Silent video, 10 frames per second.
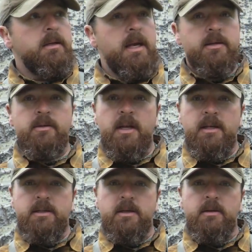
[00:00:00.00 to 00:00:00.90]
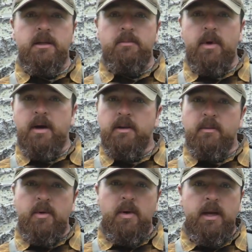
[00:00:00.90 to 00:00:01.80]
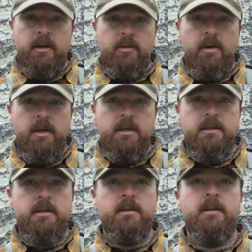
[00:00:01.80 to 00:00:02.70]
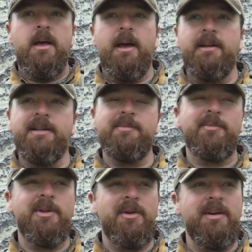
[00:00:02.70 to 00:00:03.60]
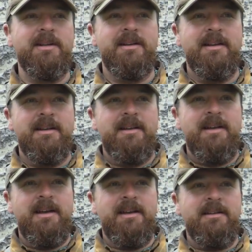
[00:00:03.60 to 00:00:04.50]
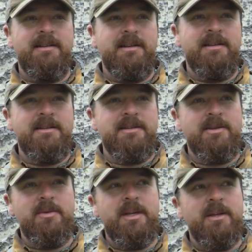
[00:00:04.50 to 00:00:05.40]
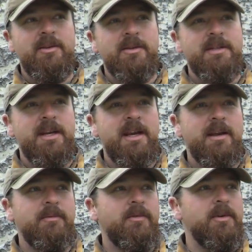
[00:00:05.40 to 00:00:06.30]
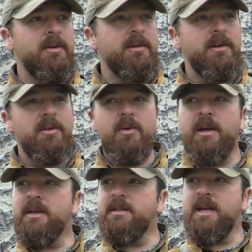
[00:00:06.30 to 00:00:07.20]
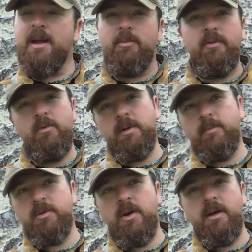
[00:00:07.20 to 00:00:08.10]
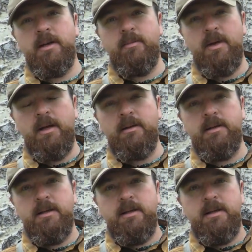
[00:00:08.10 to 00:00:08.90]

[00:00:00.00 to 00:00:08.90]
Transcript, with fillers: yesterday's yearling bear that we ran across, I didn't blow it. And uh, so we can look to him for a quick example of what I'm talking about